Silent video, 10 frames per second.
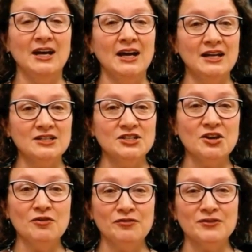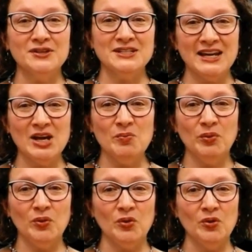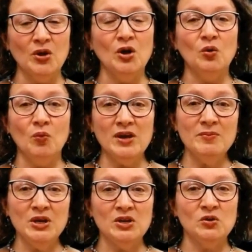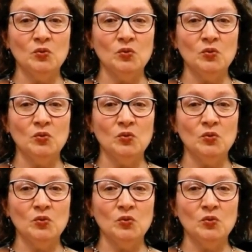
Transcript: And so, for example, women